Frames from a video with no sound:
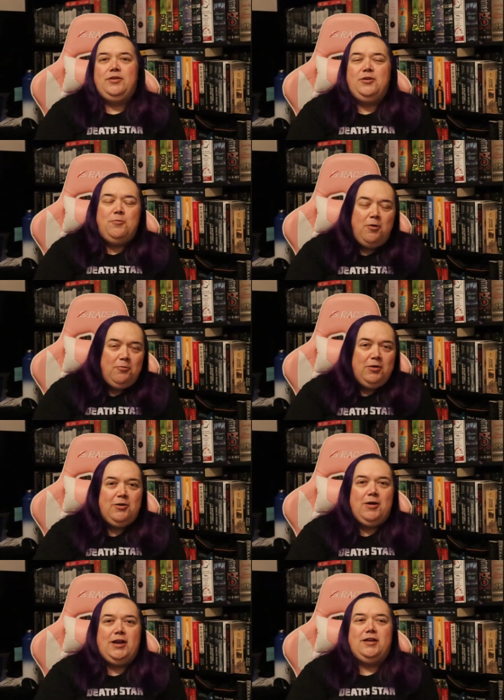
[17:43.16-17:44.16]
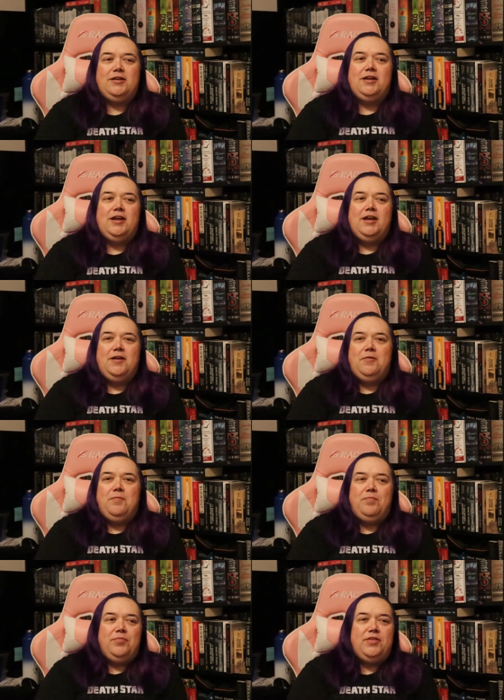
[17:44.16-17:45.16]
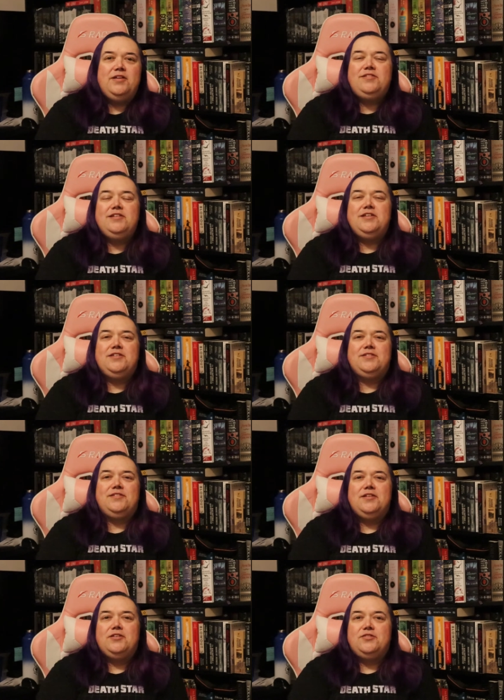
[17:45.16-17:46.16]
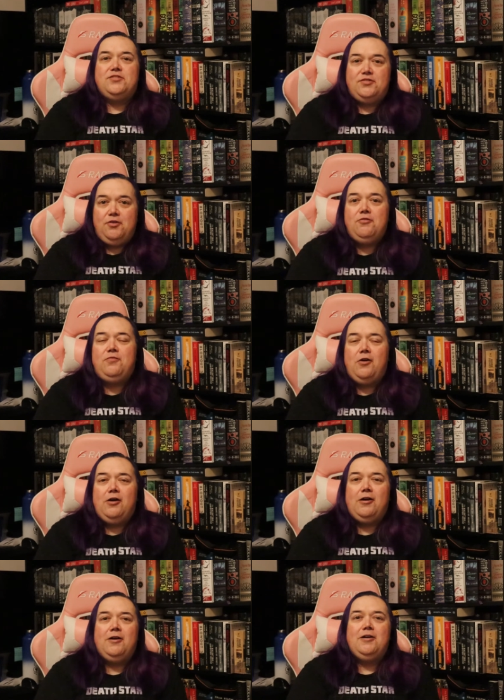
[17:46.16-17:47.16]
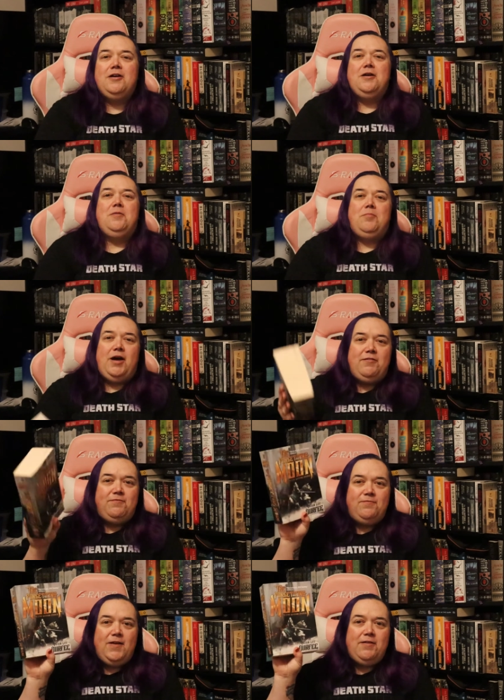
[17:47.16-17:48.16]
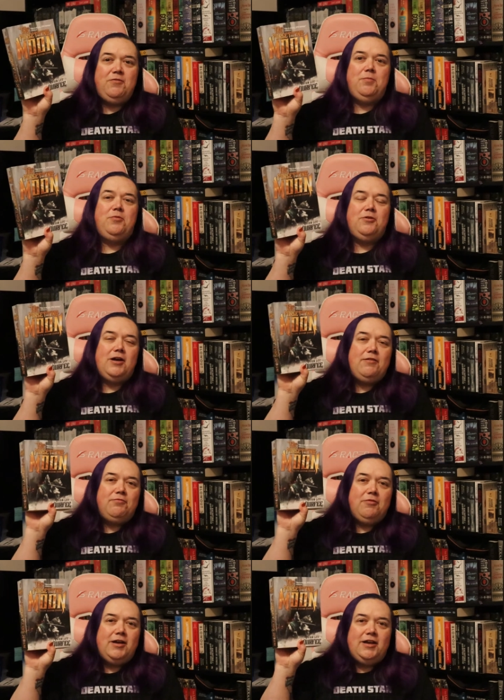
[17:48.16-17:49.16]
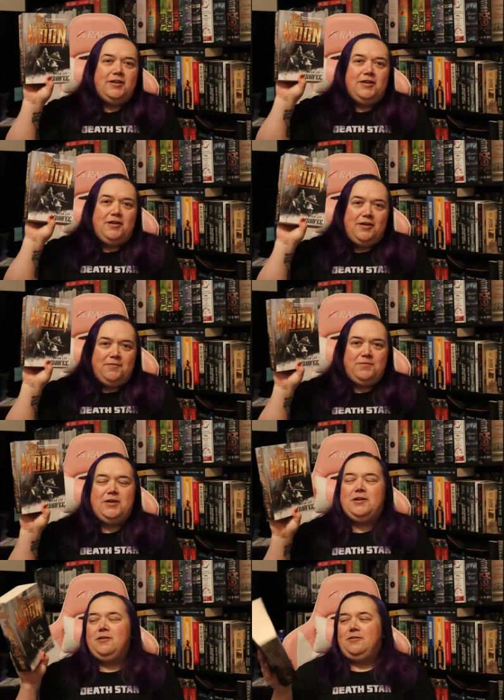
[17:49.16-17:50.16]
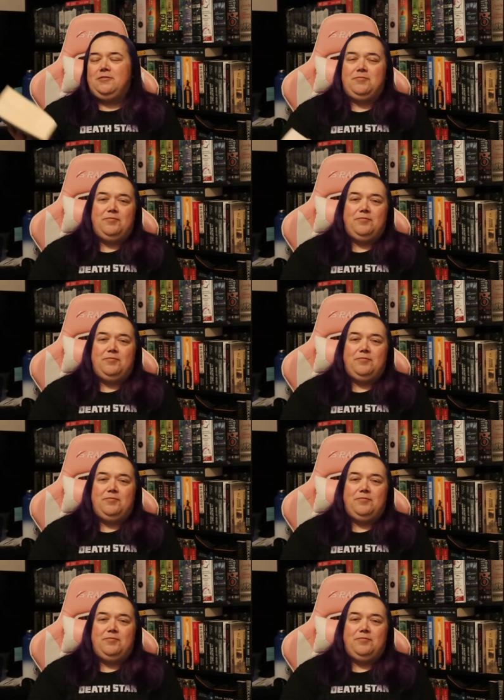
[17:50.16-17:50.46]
You won't regret it. This is, so far, my favorite book I've read of the year.